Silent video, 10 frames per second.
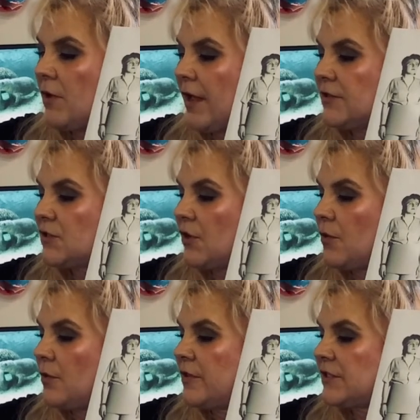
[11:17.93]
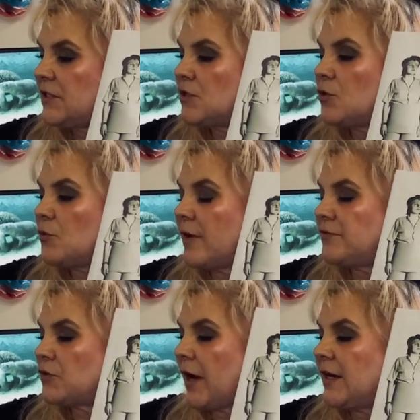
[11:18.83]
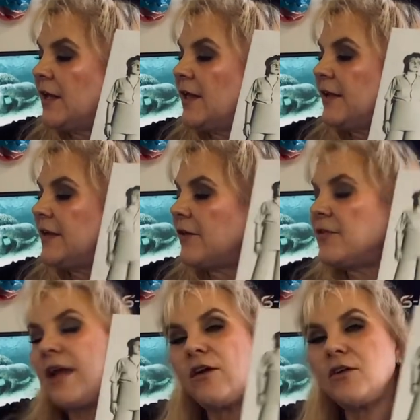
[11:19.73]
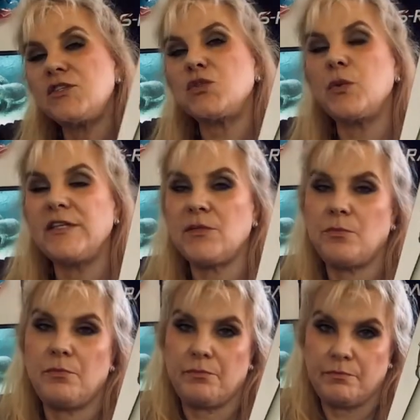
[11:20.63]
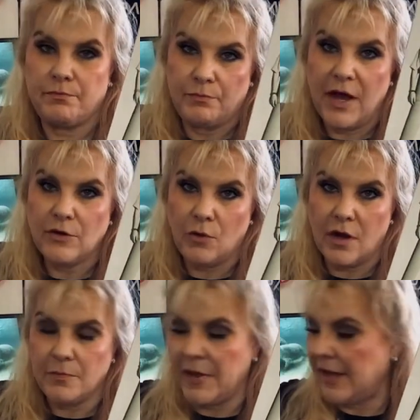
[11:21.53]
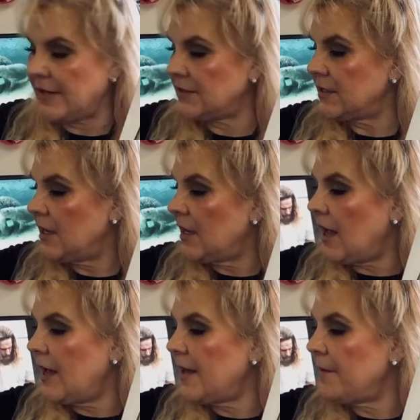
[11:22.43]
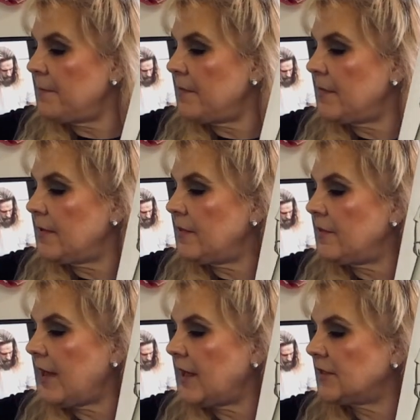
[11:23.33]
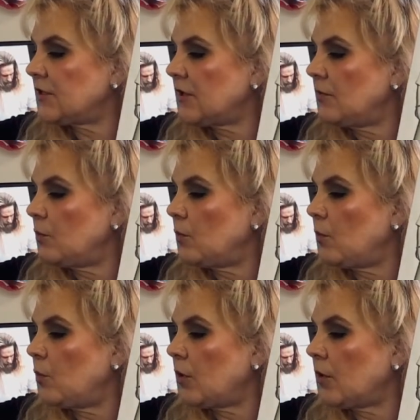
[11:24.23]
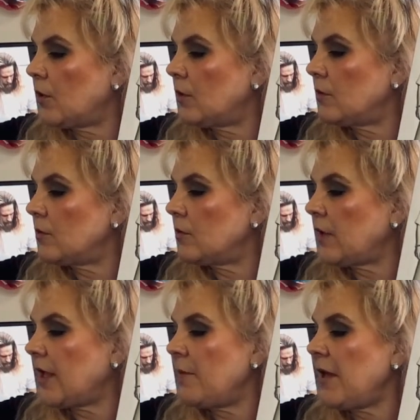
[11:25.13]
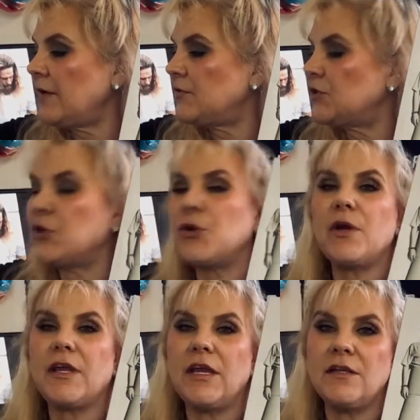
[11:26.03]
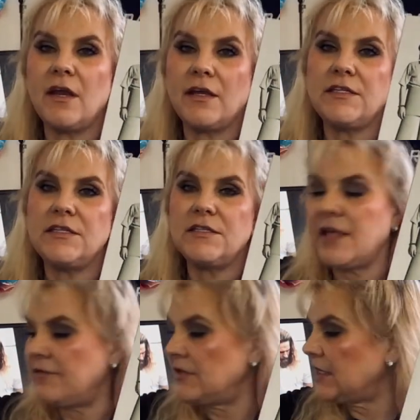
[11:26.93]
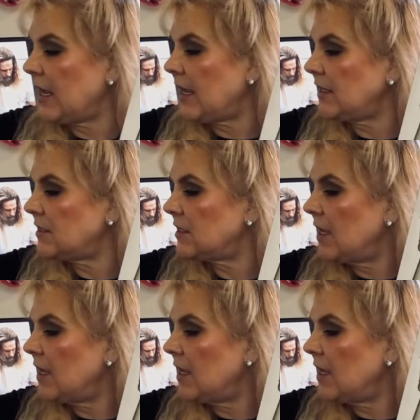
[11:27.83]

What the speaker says: so this is through Rough Trade. Now they are a Swiss punk rock band. They came out of Zurich in 1978,